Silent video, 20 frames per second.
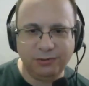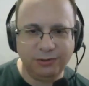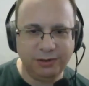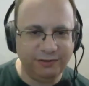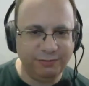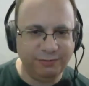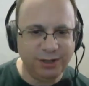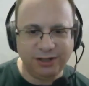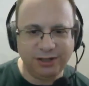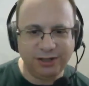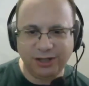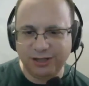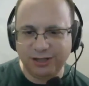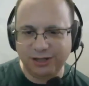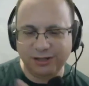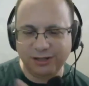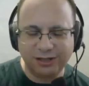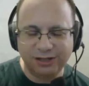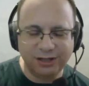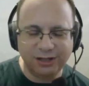Give me
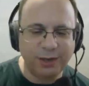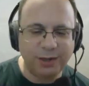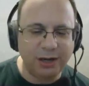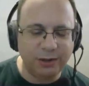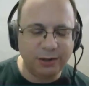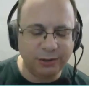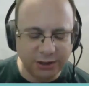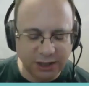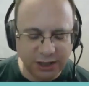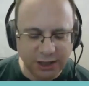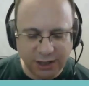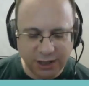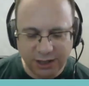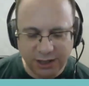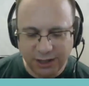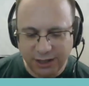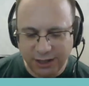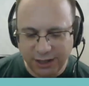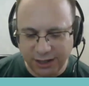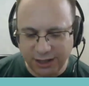suggestions about
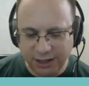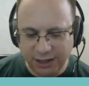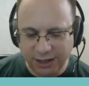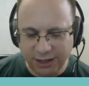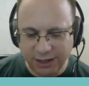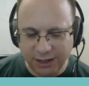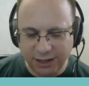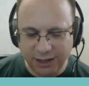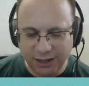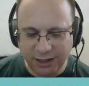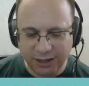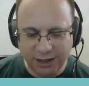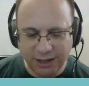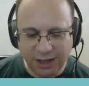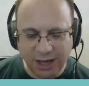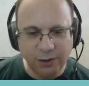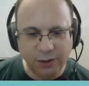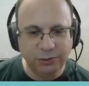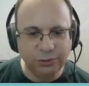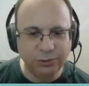
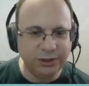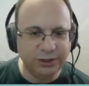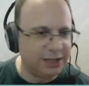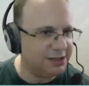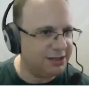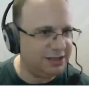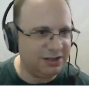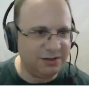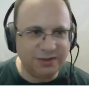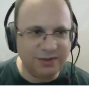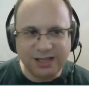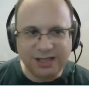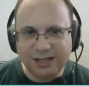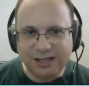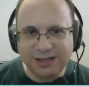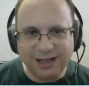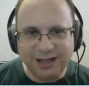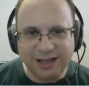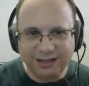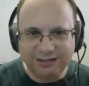how to test. So this
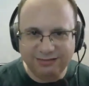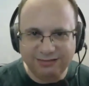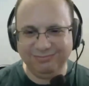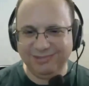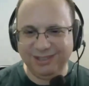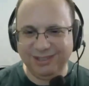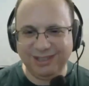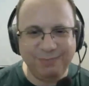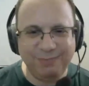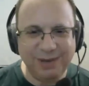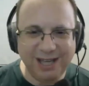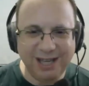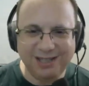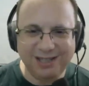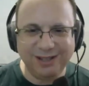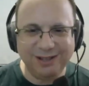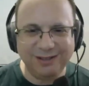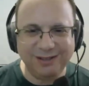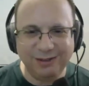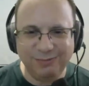is like the
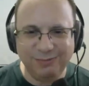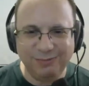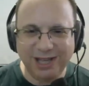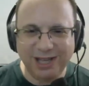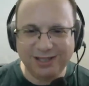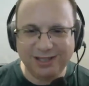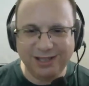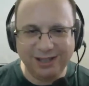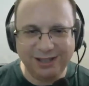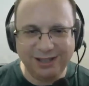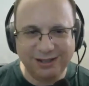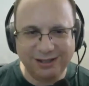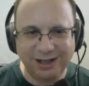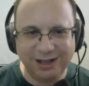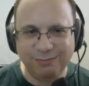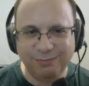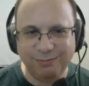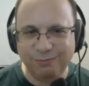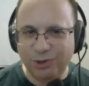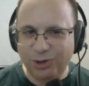basic of the basic.
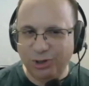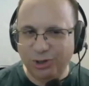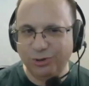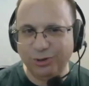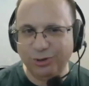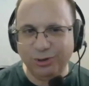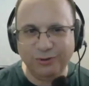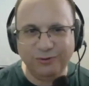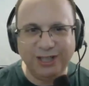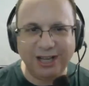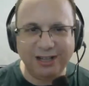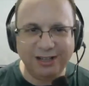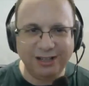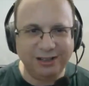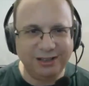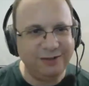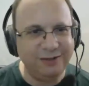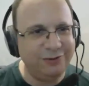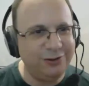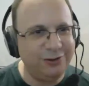I'm sure you've done
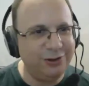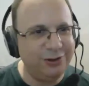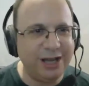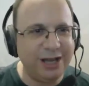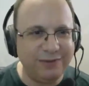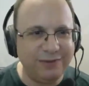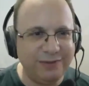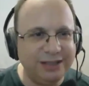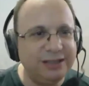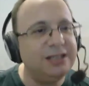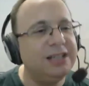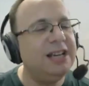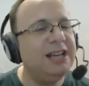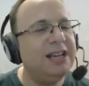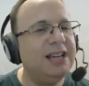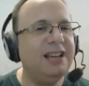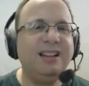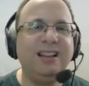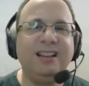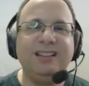it. If you haven't,
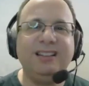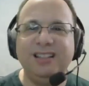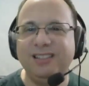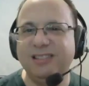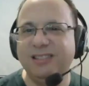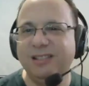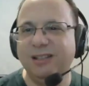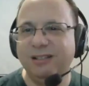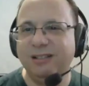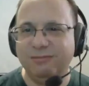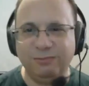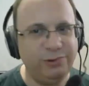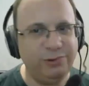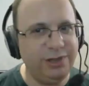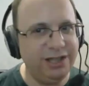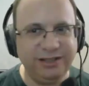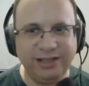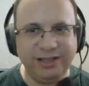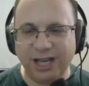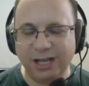like this is a
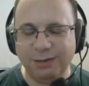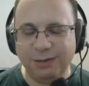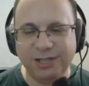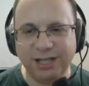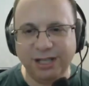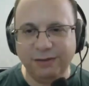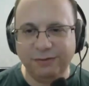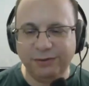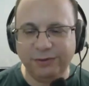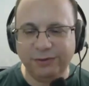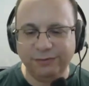real-time save.